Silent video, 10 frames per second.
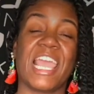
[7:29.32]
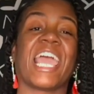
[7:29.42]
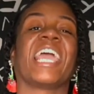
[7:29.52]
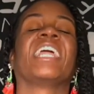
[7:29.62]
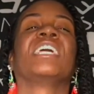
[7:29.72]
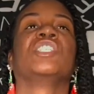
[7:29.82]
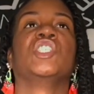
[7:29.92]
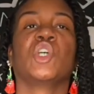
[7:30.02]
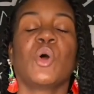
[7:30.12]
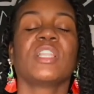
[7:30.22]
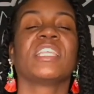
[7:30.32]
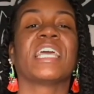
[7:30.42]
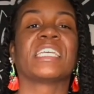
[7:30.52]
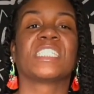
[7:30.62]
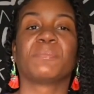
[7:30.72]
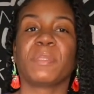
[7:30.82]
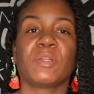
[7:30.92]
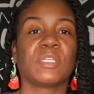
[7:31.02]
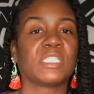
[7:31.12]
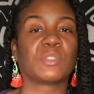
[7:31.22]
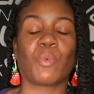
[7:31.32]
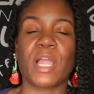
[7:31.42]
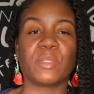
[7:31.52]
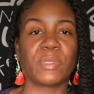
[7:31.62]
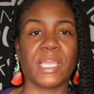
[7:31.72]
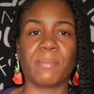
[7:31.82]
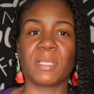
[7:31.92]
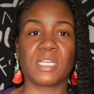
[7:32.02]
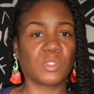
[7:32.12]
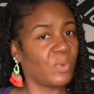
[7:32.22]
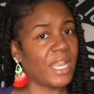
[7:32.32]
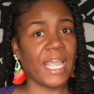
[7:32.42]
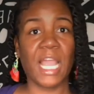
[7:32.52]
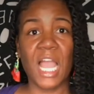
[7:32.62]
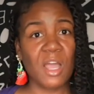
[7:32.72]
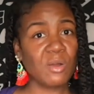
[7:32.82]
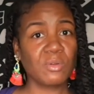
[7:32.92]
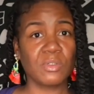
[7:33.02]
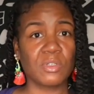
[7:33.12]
And enjoy the experience while you can, because when they gone,